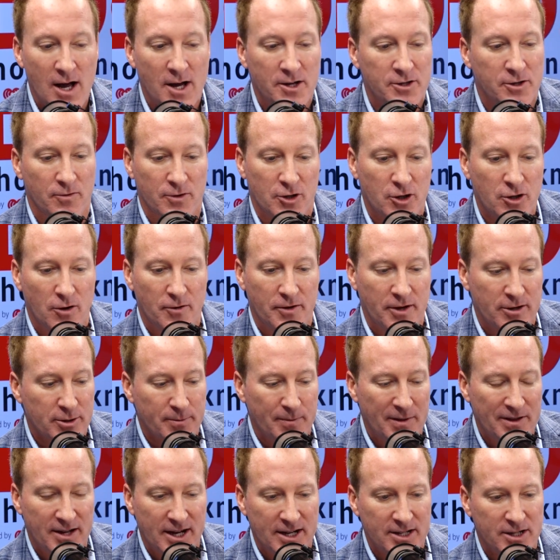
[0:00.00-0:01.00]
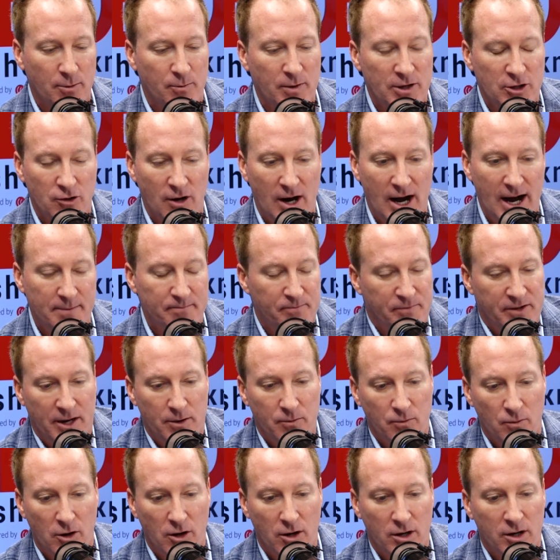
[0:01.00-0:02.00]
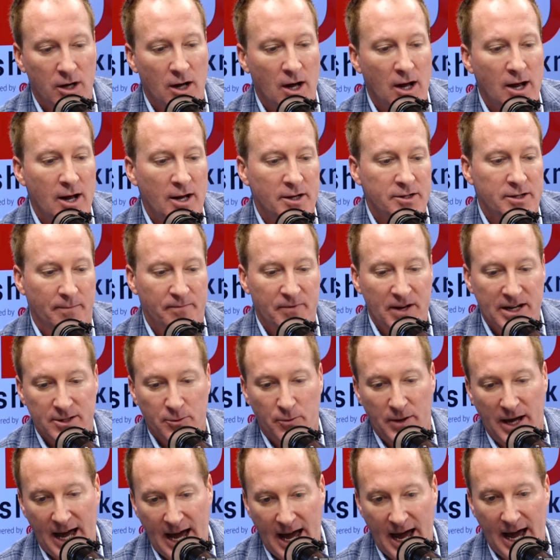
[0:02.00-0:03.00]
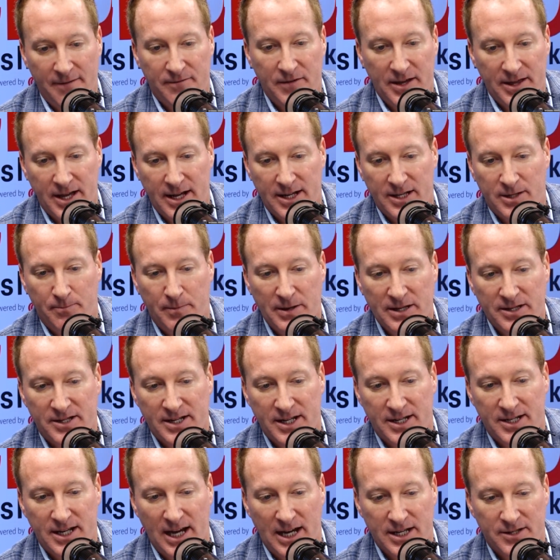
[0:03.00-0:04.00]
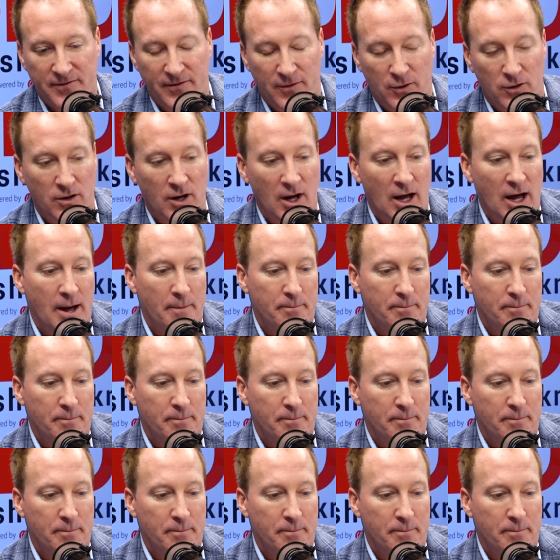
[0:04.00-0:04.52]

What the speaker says: So sure, there's been things that we tried, didn't work, some things we have, and it's been successful.